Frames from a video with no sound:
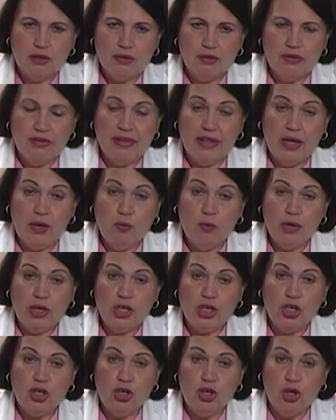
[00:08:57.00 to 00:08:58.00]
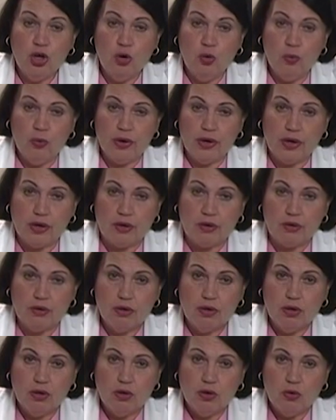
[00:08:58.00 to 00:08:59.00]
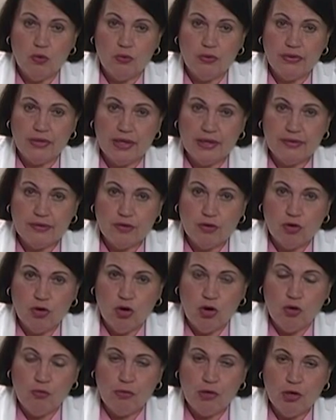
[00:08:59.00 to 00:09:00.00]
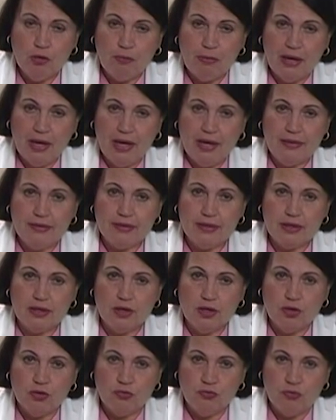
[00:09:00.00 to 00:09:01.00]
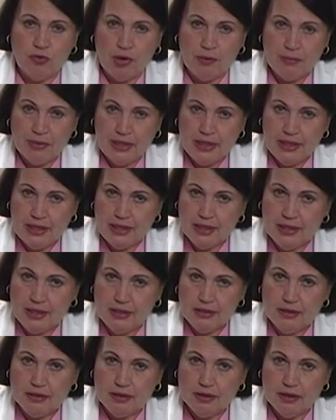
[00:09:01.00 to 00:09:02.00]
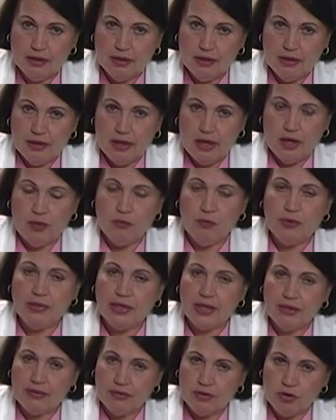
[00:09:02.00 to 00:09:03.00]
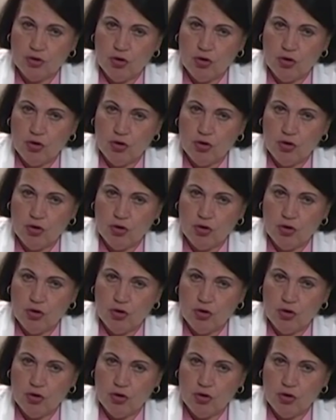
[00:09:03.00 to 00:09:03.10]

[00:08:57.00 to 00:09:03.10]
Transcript: They went nowhere without their homeopathic remedy kit and without their